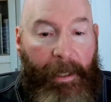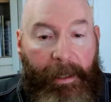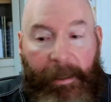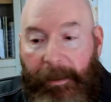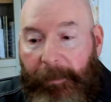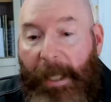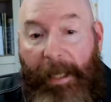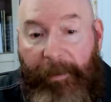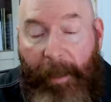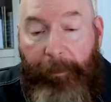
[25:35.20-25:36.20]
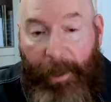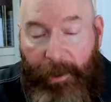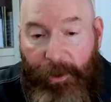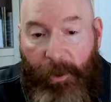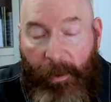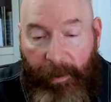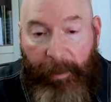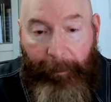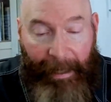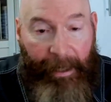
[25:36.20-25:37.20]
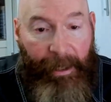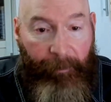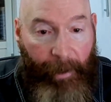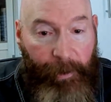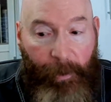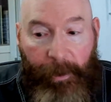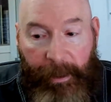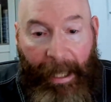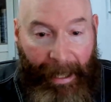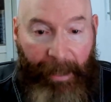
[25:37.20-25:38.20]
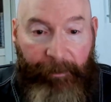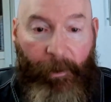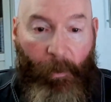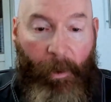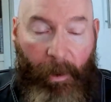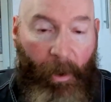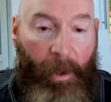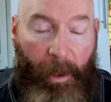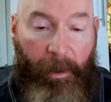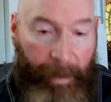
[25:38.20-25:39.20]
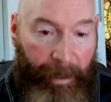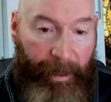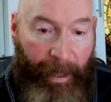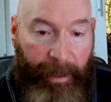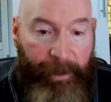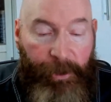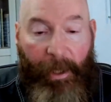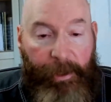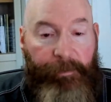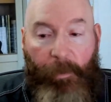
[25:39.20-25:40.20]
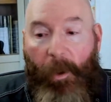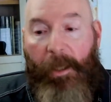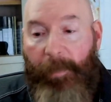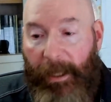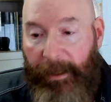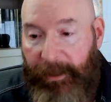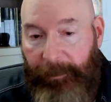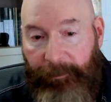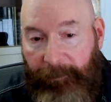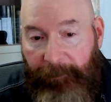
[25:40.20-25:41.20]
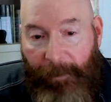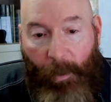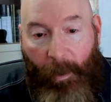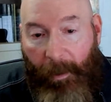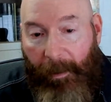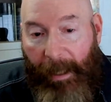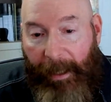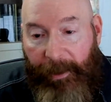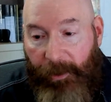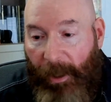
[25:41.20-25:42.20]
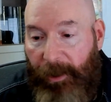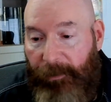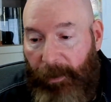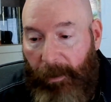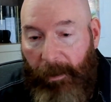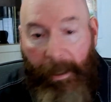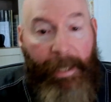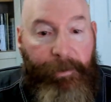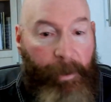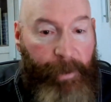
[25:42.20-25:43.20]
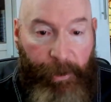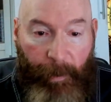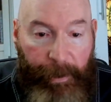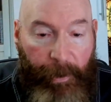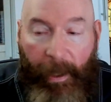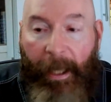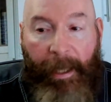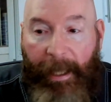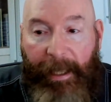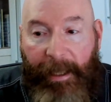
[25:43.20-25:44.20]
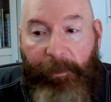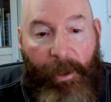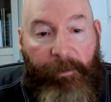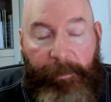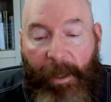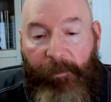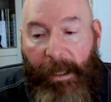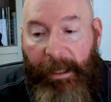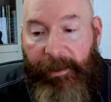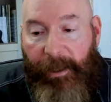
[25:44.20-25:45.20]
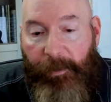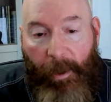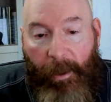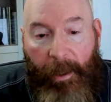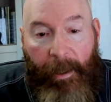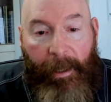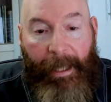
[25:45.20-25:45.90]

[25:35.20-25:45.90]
I'm pretty sure that many individuals have or are in a stressful workplace or a stressful classroom situation or any number of places where